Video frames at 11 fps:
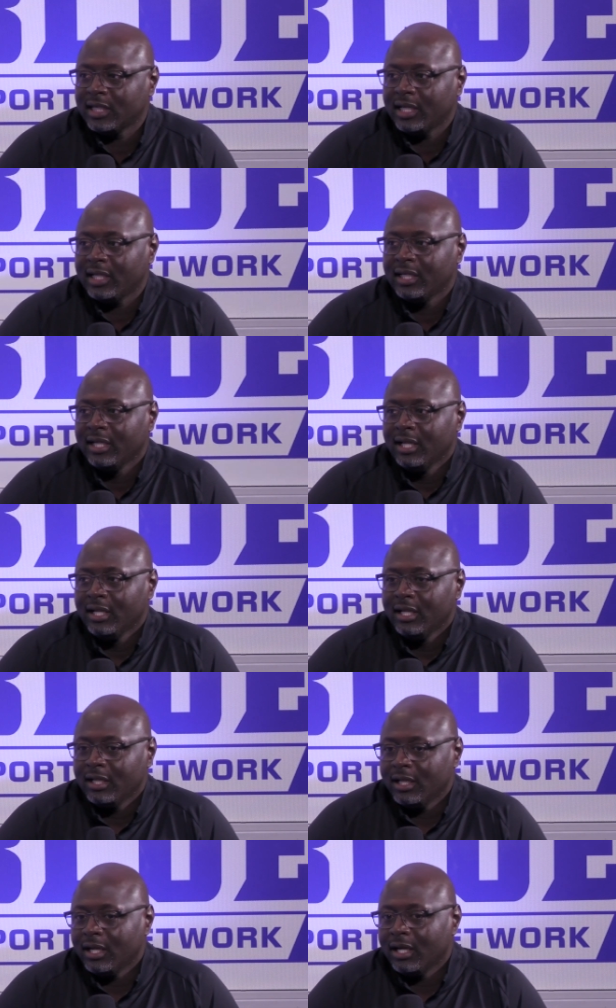that
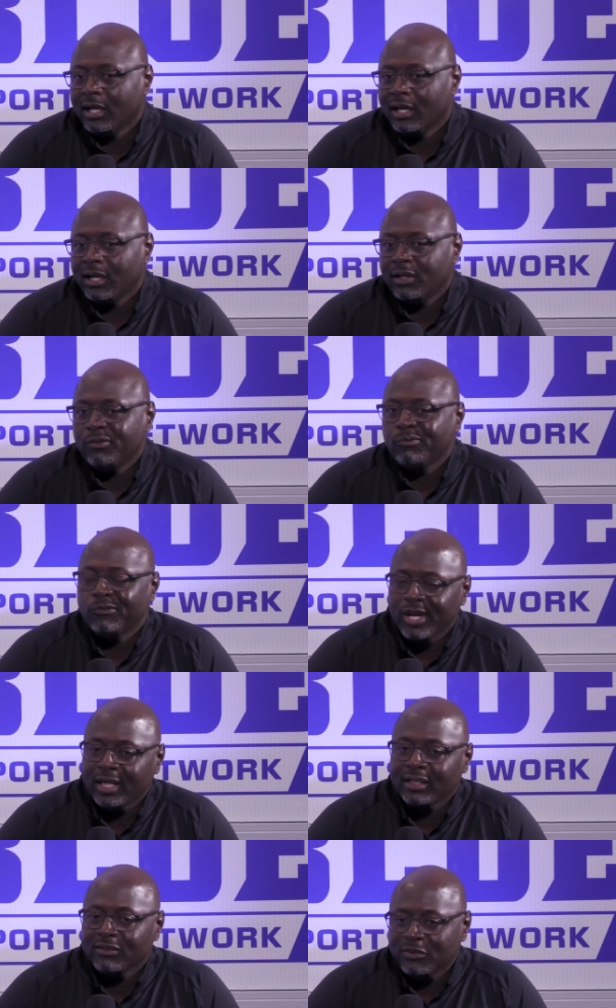a
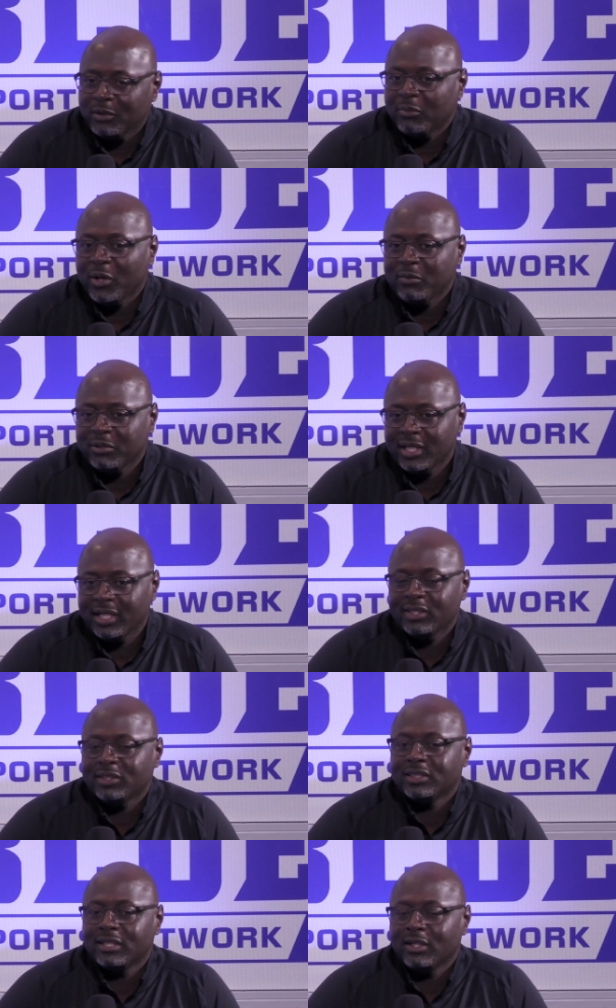regular football
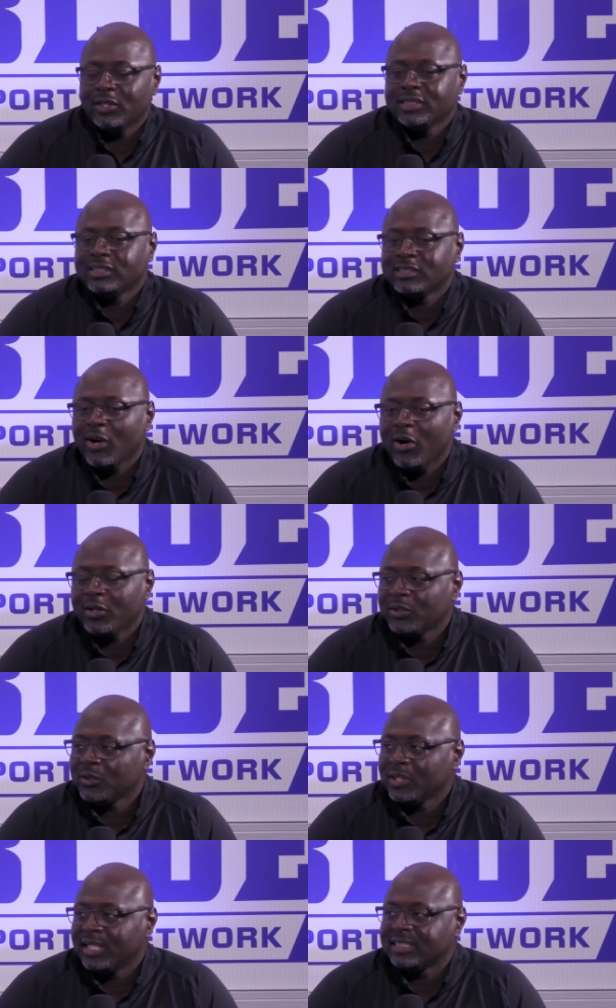player or
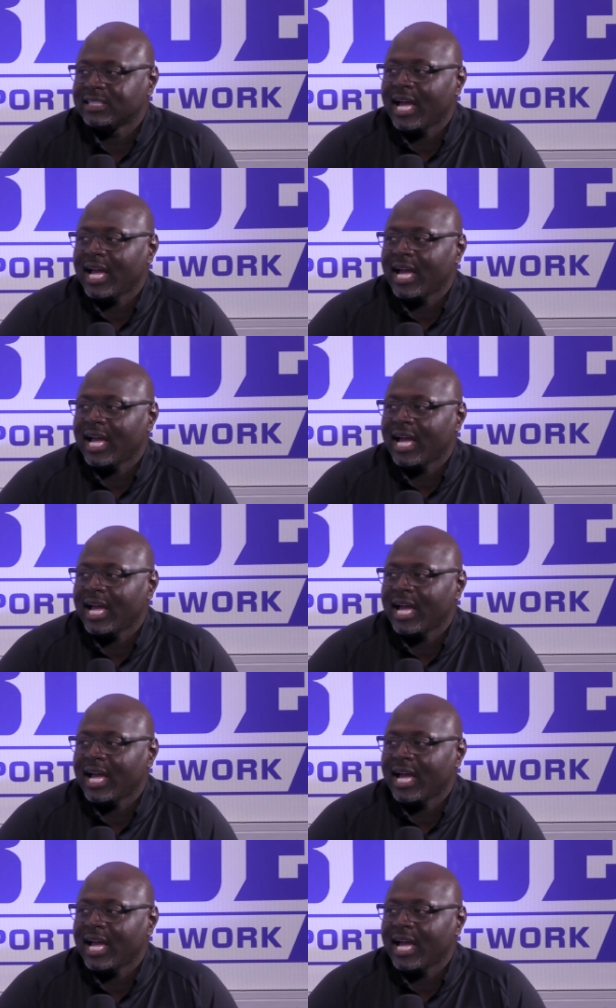starter is